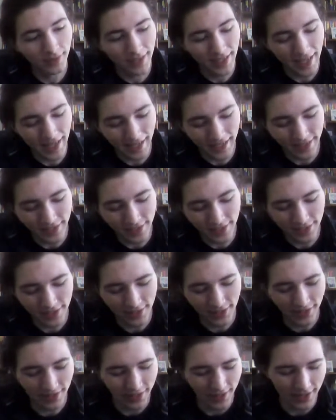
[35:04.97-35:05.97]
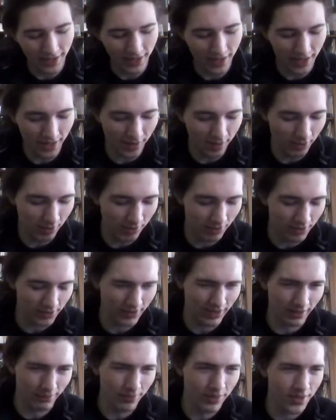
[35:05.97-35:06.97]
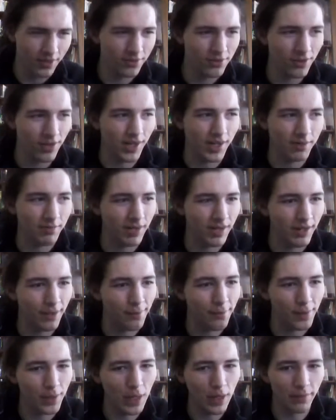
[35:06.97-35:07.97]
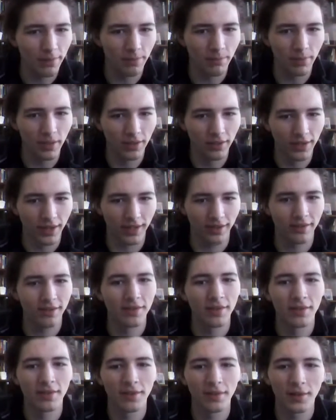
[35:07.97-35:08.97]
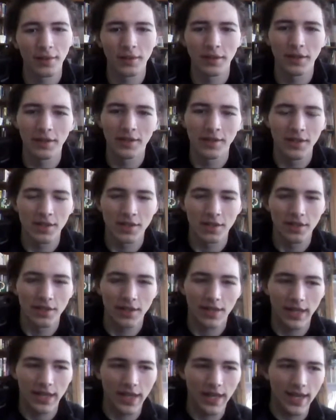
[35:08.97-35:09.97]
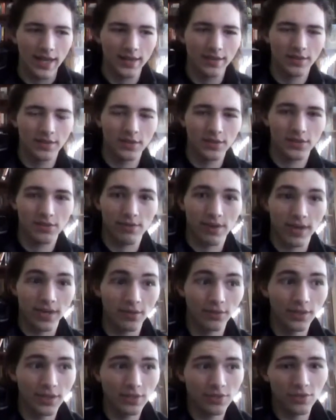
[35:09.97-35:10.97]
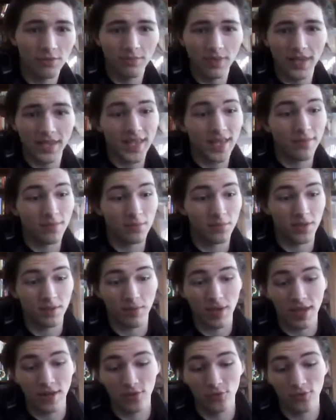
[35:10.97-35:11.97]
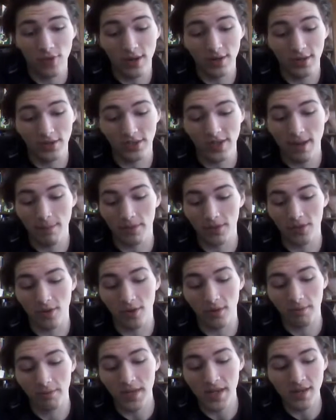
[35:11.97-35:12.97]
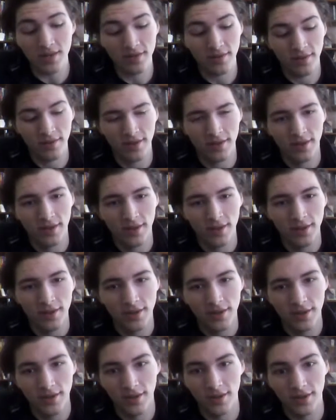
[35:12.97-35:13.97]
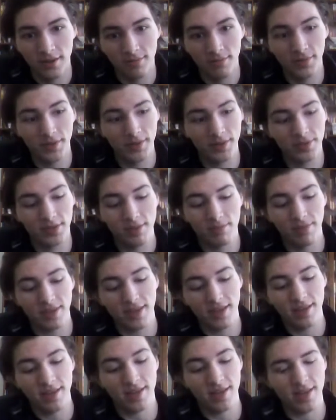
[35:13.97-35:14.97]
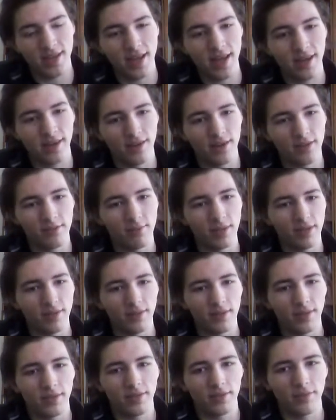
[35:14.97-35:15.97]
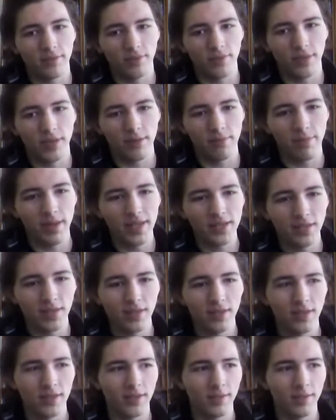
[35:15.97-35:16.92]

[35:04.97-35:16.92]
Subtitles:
and Obi-Wan's like, what are you talking about? I fell off a building. And so I can only assume they gave him some kind of drug to stop his heartbeat, or something. I don't know, but their basic